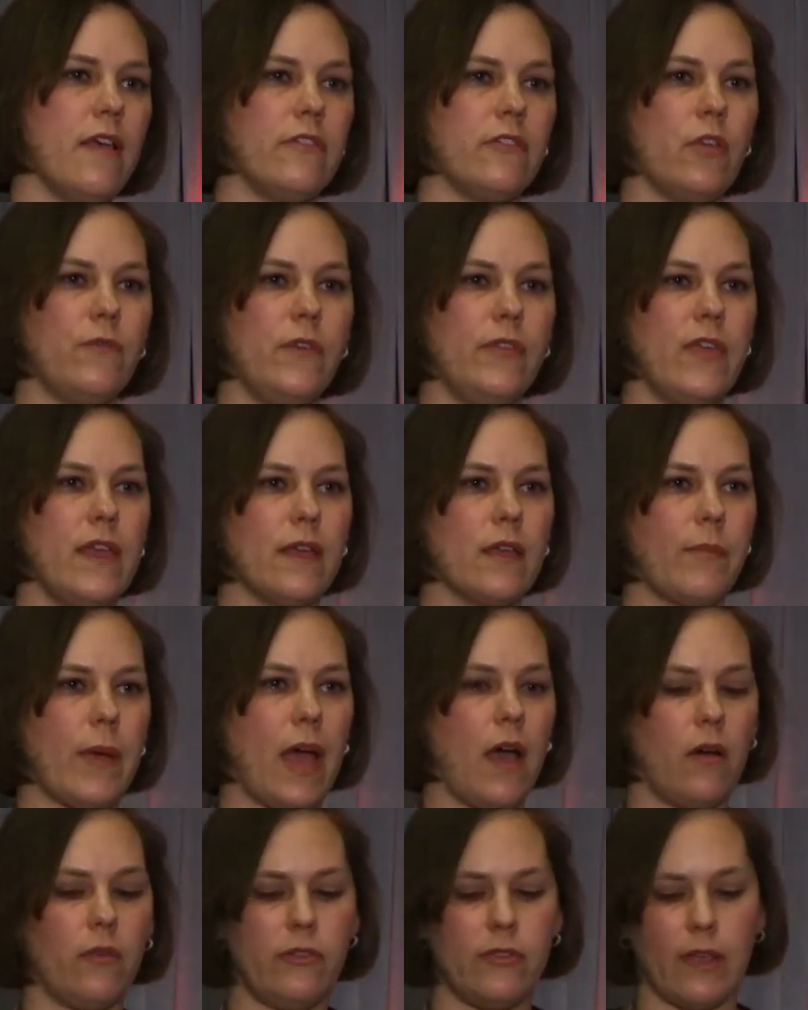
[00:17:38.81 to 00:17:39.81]
So if you think
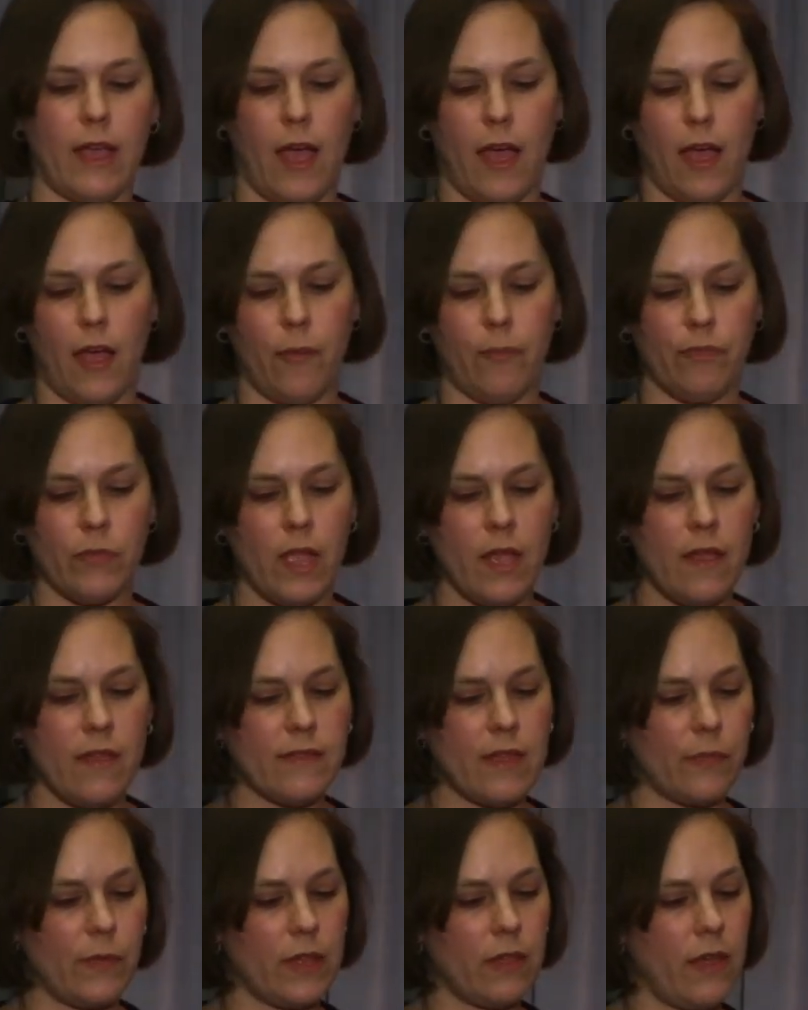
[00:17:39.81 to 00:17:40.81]
about
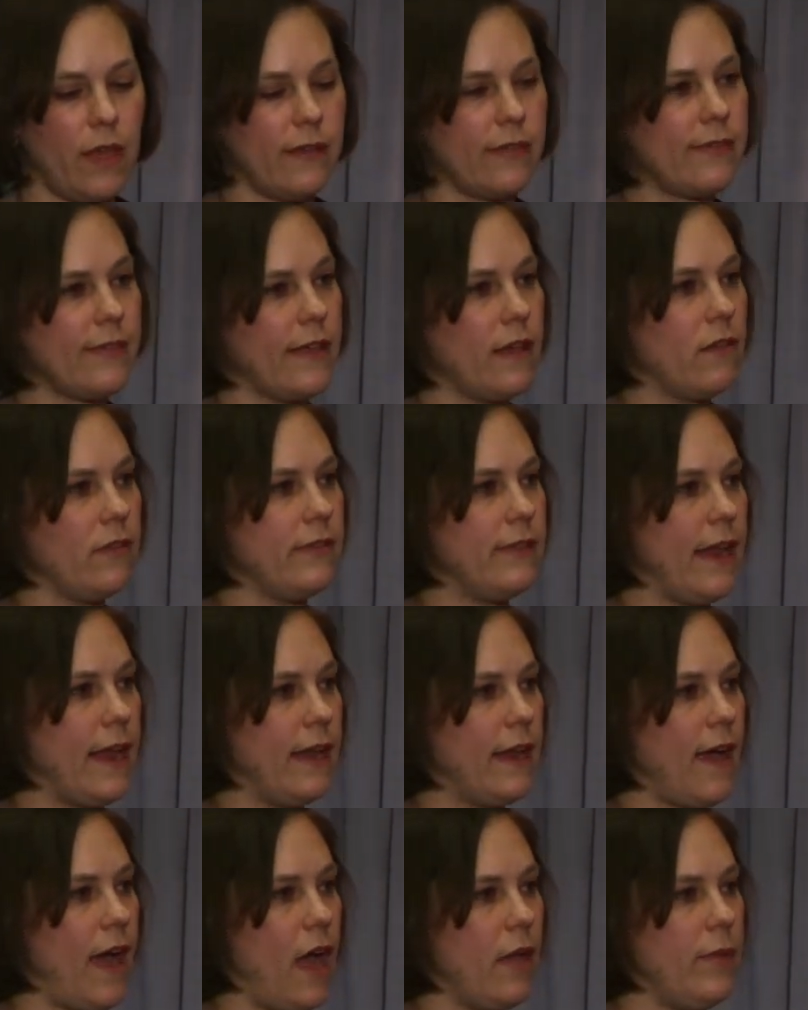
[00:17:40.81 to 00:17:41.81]
something like sales data,